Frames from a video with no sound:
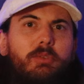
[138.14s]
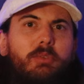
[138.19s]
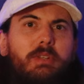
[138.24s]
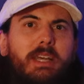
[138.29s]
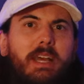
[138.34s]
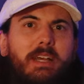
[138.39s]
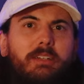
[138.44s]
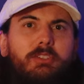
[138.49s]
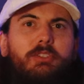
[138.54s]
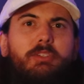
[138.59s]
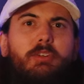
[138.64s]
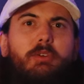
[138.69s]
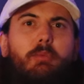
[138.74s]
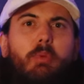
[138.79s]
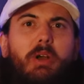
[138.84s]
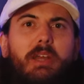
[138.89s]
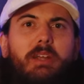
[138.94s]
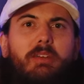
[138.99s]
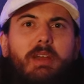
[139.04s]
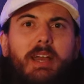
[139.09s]
to attach to your
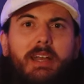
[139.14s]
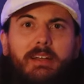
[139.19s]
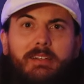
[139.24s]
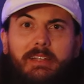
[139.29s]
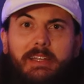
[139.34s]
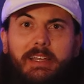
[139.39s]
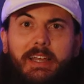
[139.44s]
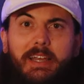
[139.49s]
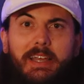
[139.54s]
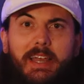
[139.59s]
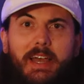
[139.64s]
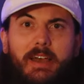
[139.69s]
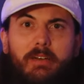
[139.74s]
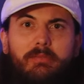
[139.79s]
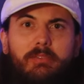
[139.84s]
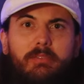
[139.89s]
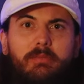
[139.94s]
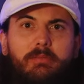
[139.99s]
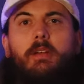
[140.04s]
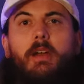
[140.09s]
bike rack like I
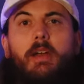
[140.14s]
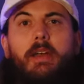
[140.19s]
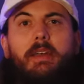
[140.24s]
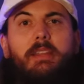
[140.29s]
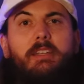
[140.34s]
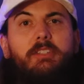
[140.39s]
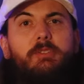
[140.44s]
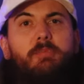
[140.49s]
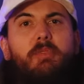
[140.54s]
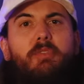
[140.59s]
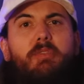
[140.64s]
have. All right, let's